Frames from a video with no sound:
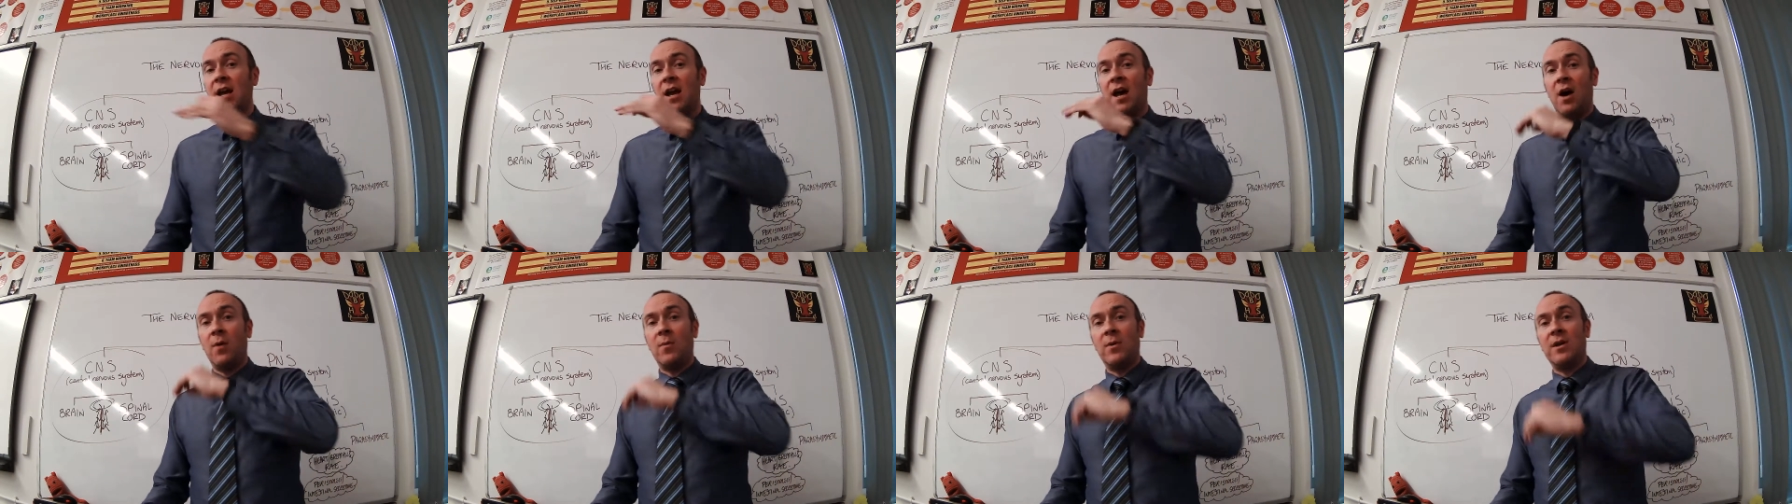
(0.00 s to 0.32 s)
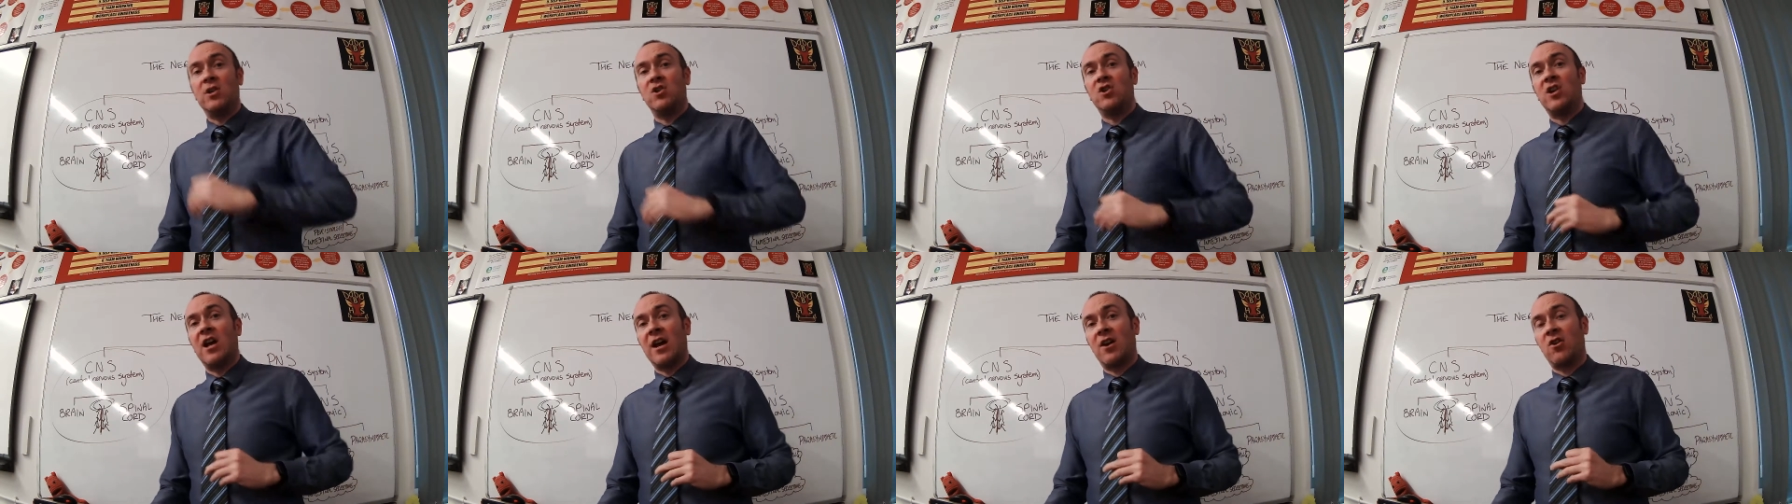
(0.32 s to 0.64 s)
wee
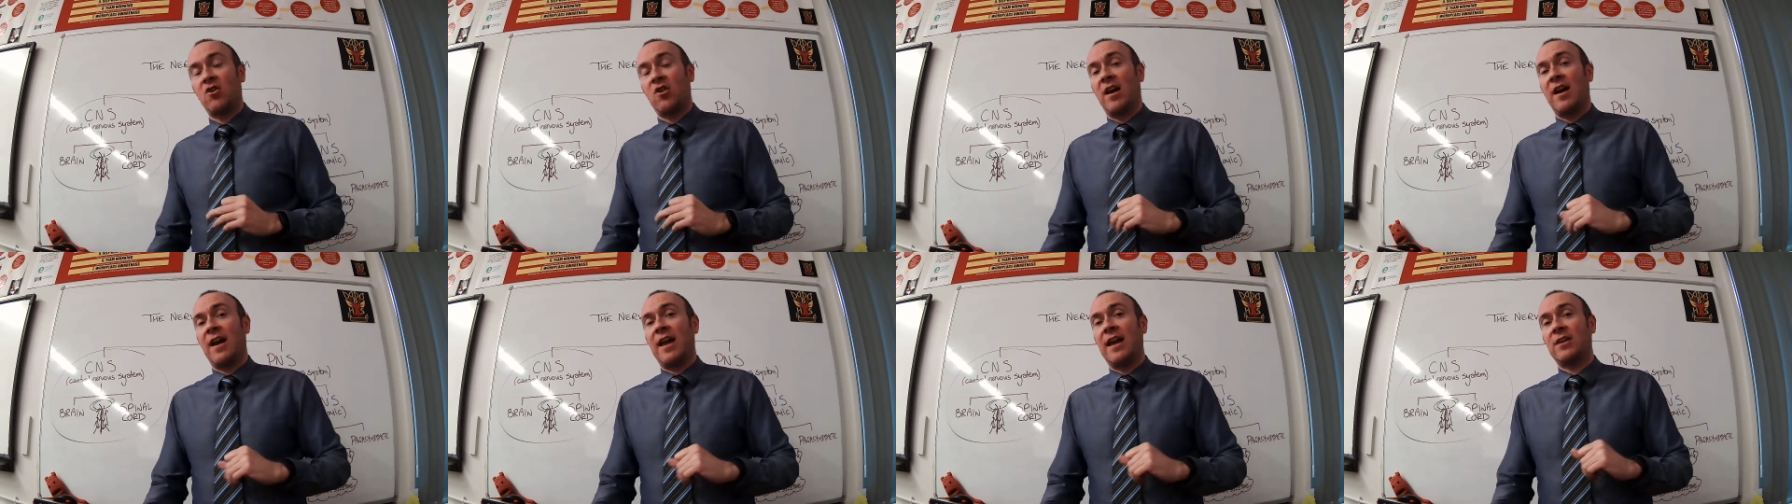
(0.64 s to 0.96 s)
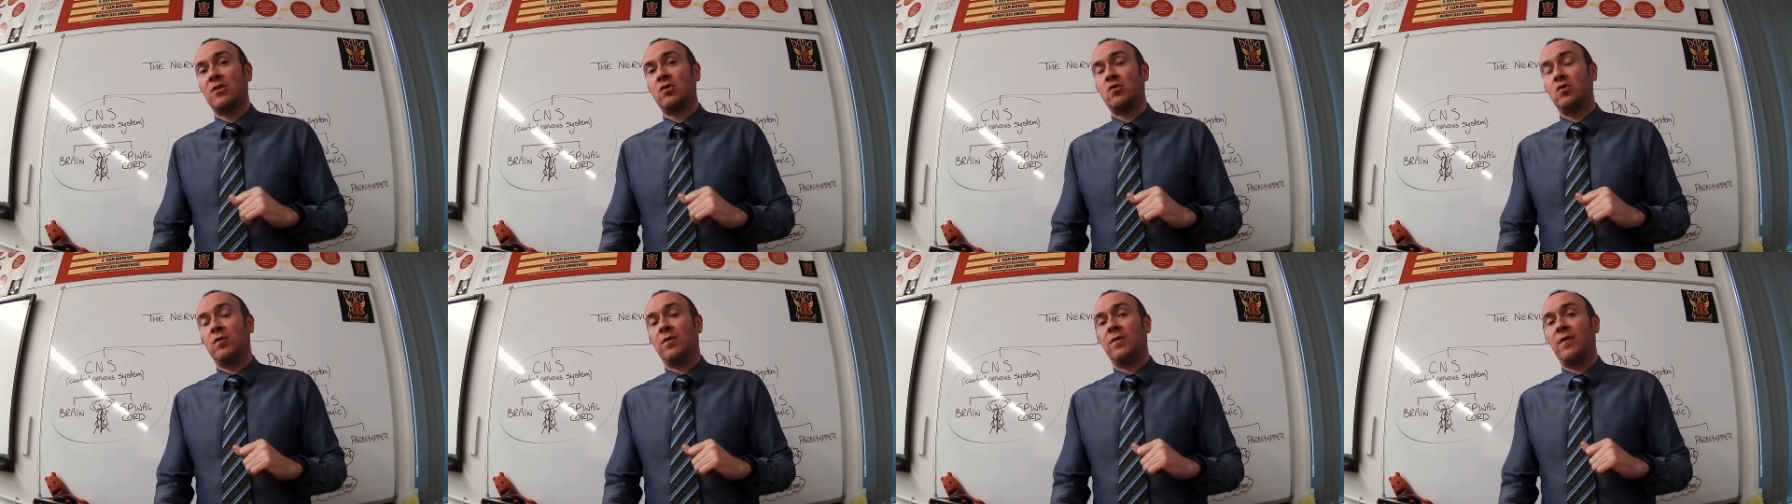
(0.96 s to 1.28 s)
check on our
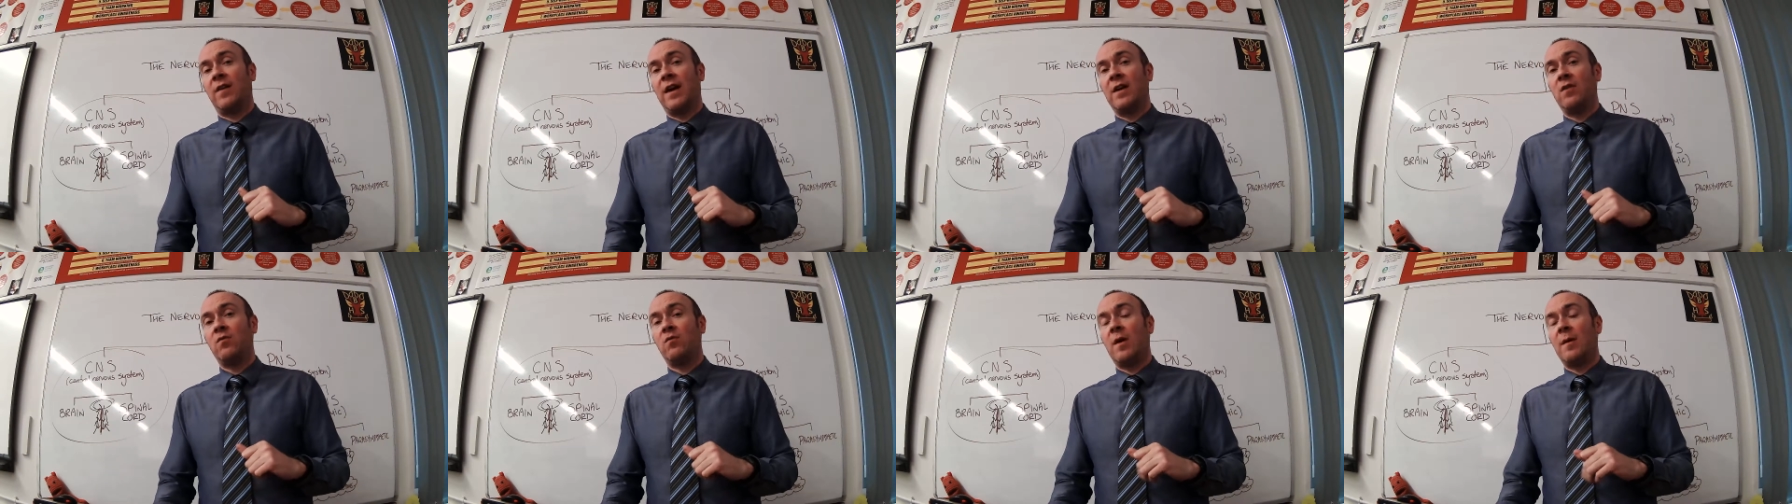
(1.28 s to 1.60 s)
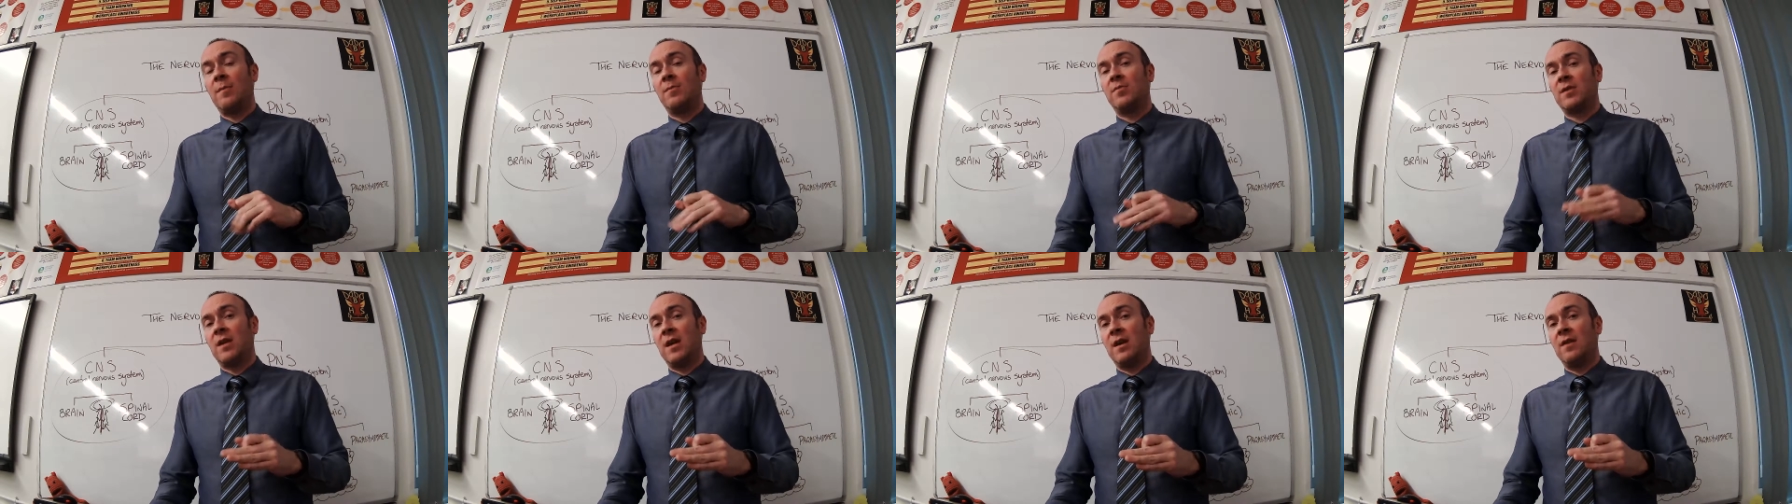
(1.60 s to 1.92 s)
National 5
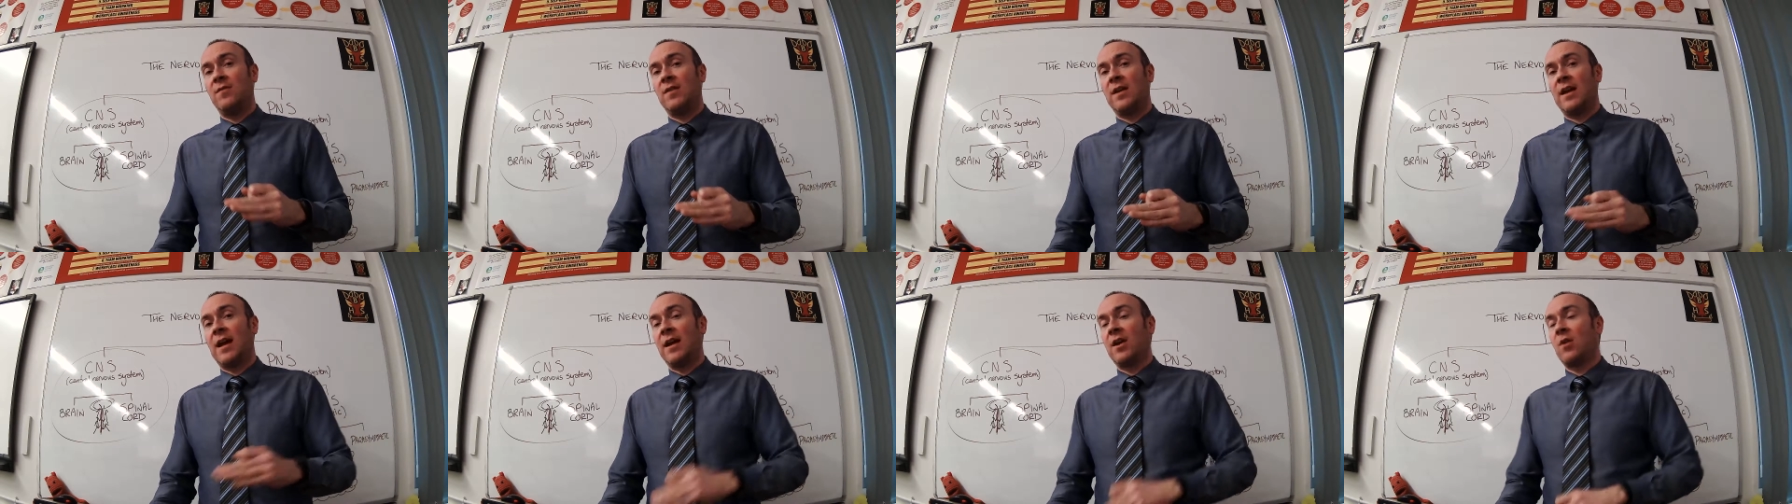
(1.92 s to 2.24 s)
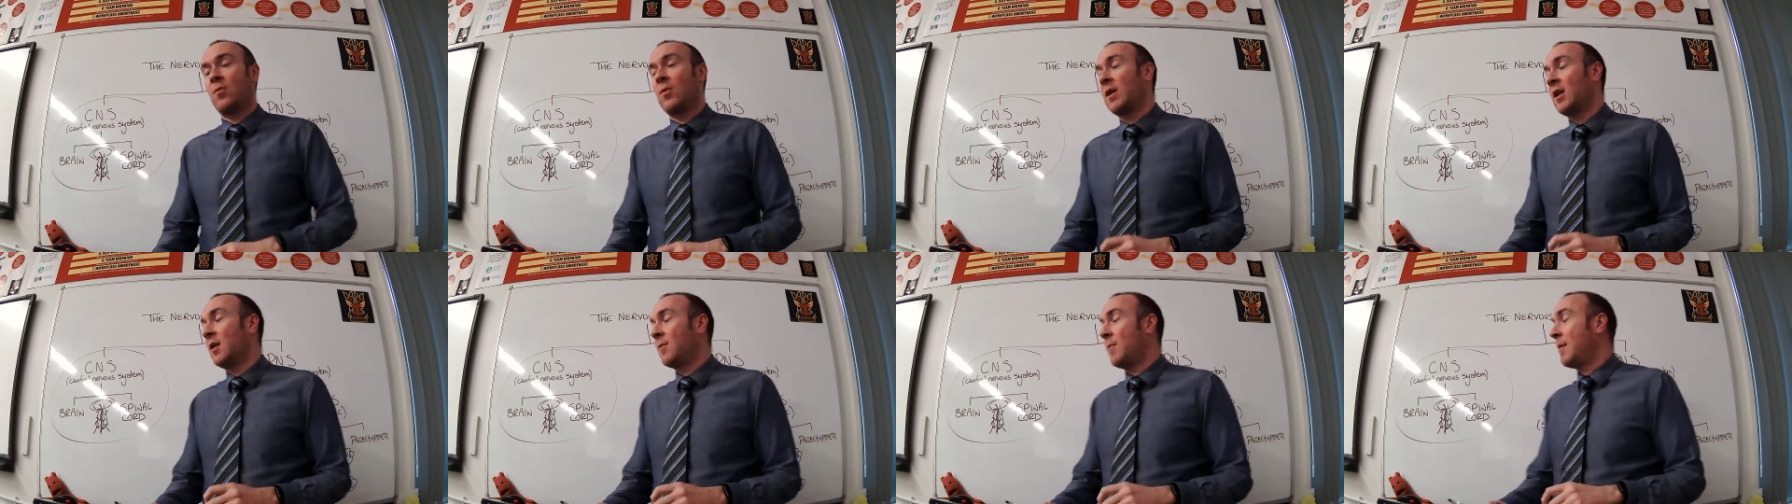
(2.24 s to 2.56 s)
website if you can't
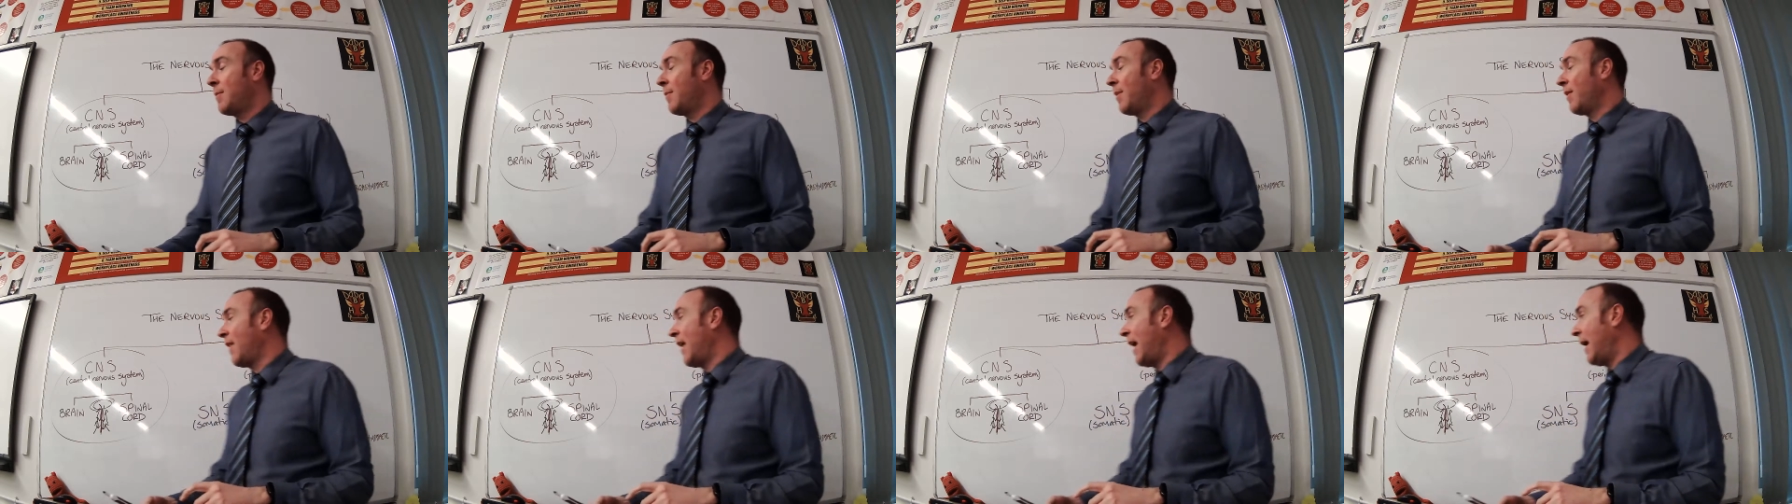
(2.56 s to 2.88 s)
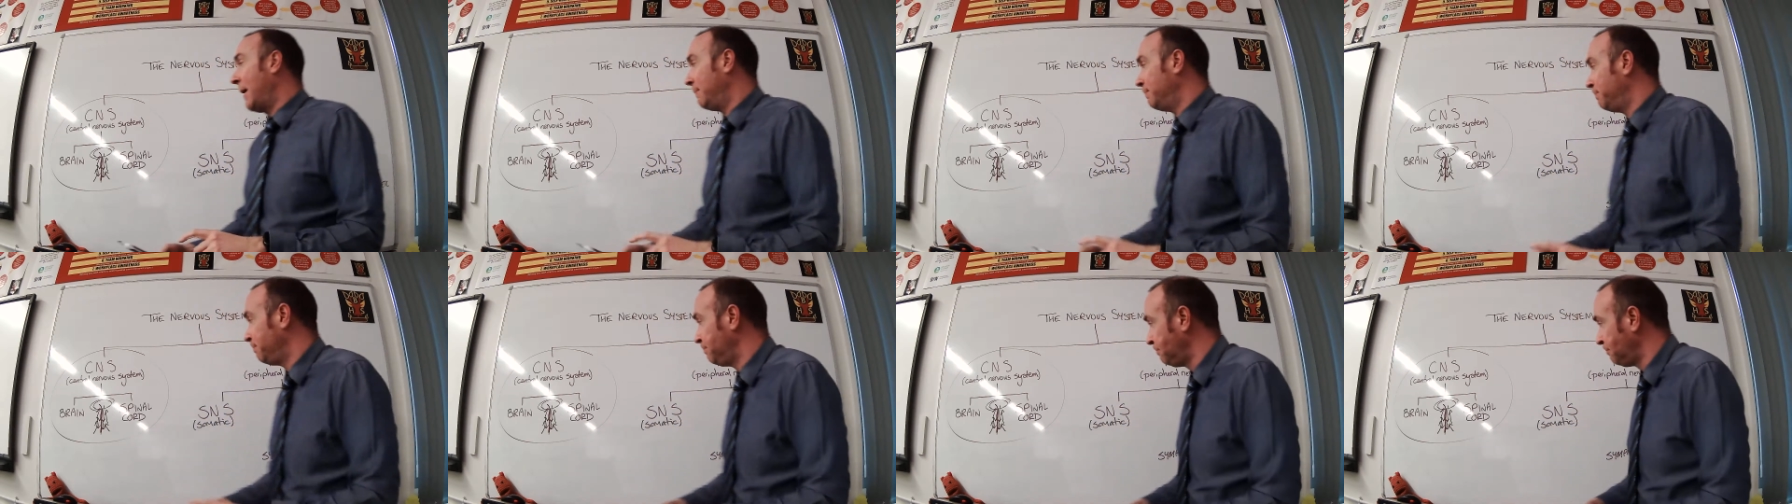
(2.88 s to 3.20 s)
quite remember that.